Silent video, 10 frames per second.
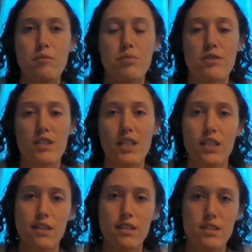
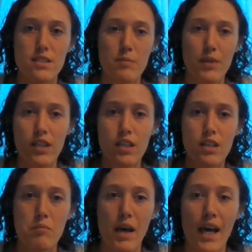completed the
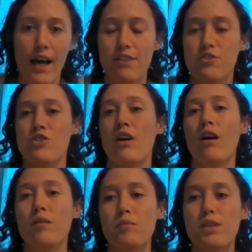spinning match.
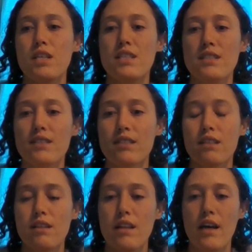Please
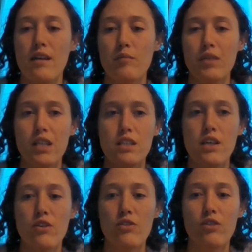let me
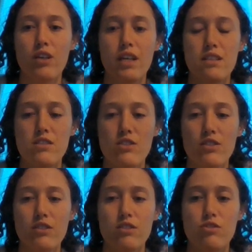know your
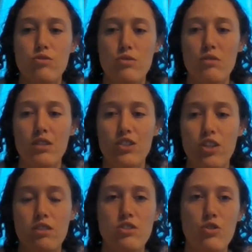answers to the
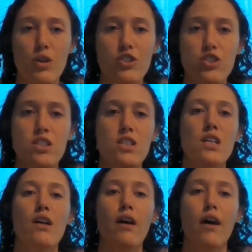challenge
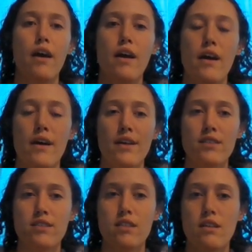question
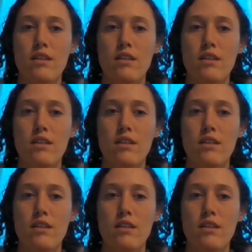and